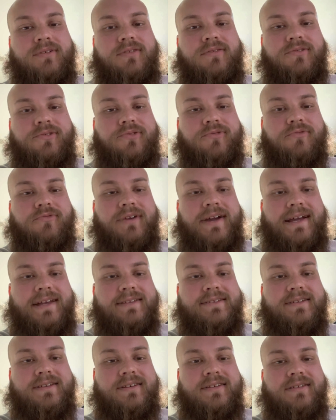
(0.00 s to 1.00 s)
a little
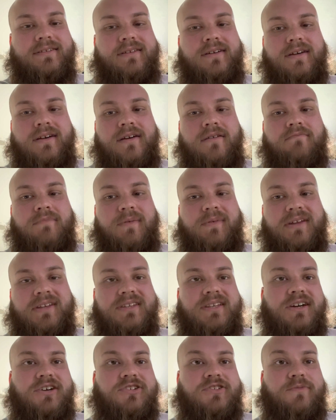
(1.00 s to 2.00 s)
raisin, maybe a
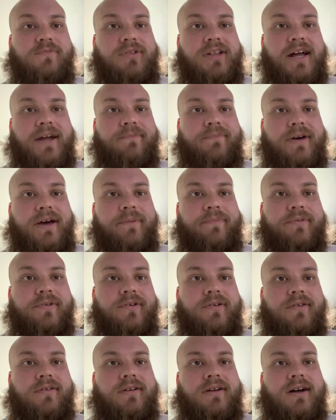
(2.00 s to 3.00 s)
touch of black
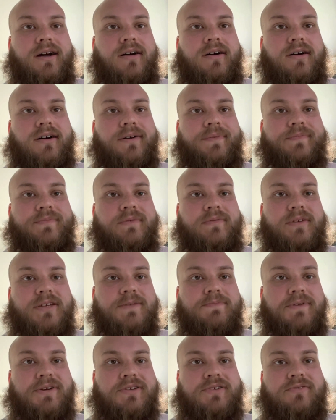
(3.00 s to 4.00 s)
pepper,
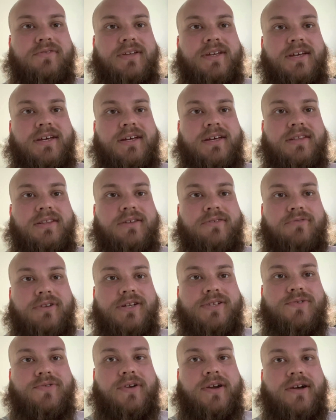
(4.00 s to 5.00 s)
especially in the
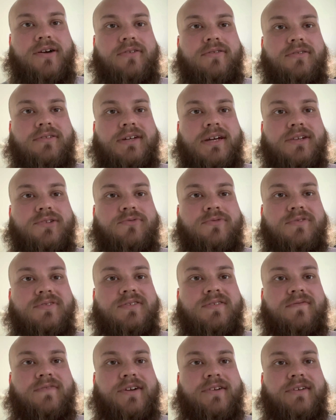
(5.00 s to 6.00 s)
retrohale, like
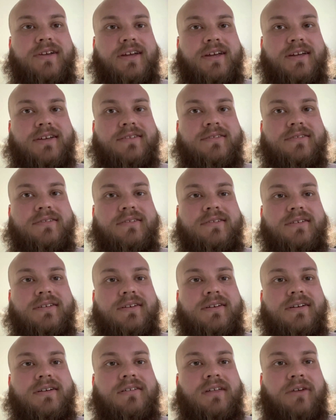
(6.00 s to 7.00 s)
towards the very end.
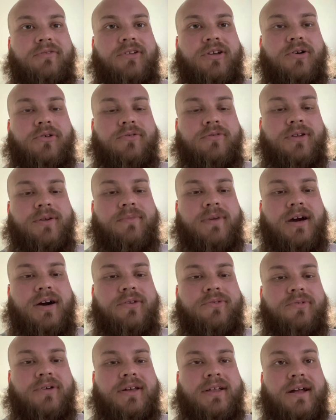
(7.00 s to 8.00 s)
Like when you hold it in your
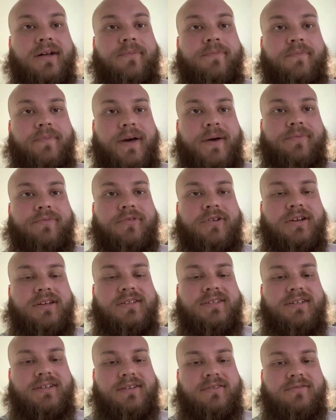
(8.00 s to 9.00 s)
mouth, you get like a peppery,
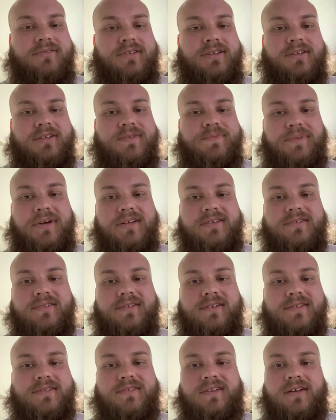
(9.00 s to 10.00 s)
tingly
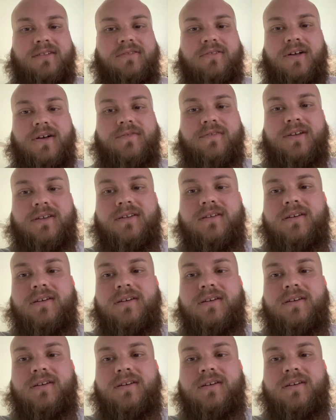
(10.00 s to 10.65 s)
spiciness, and I love it.